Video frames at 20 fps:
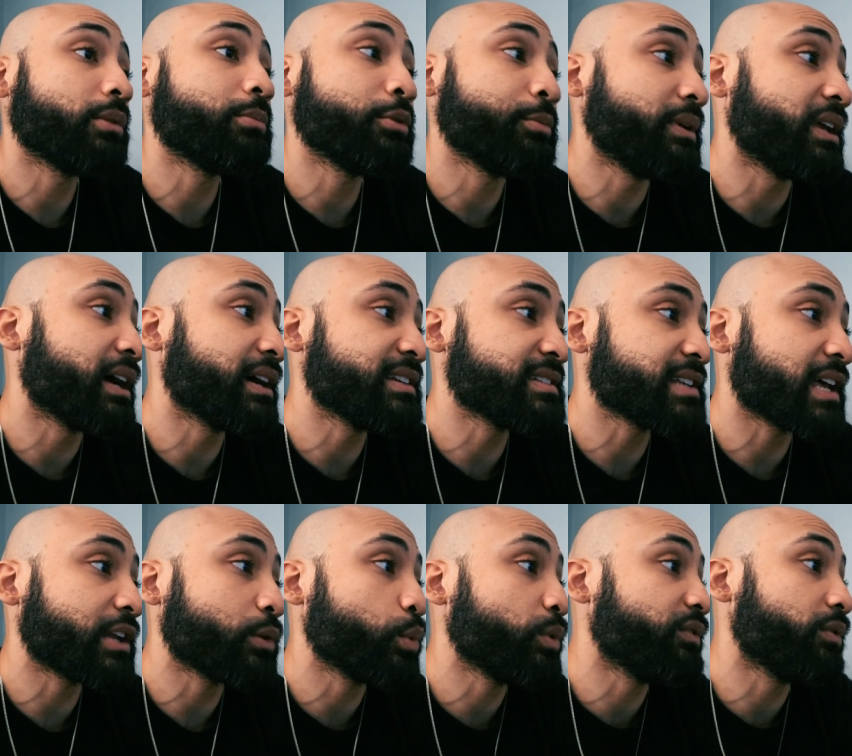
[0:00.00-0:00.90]
I'm gonna be honest.
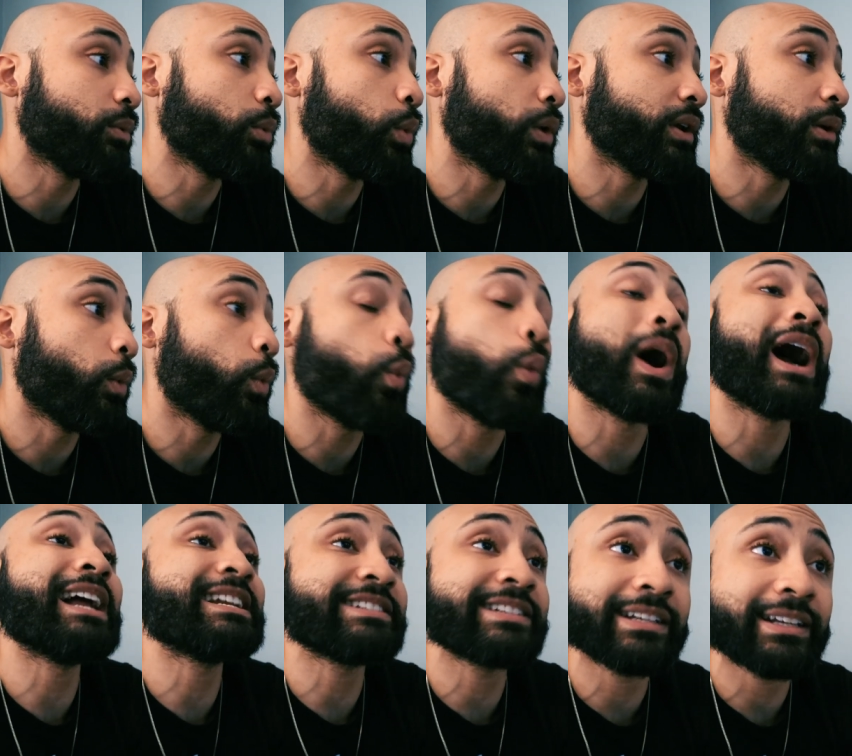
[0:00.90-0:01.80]
I don't even want to
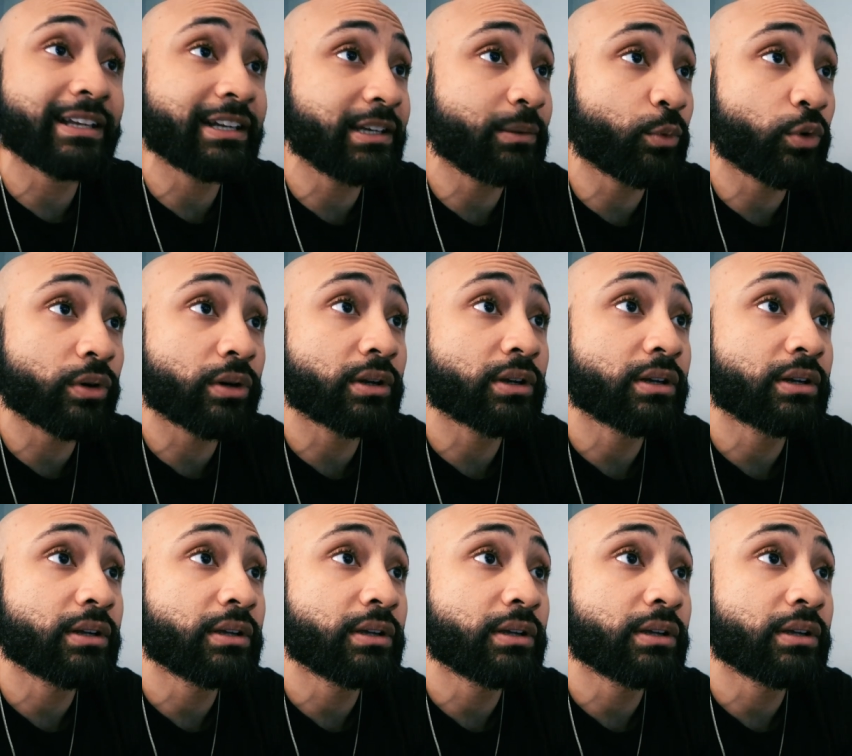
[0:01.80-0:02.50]
watch it anymore.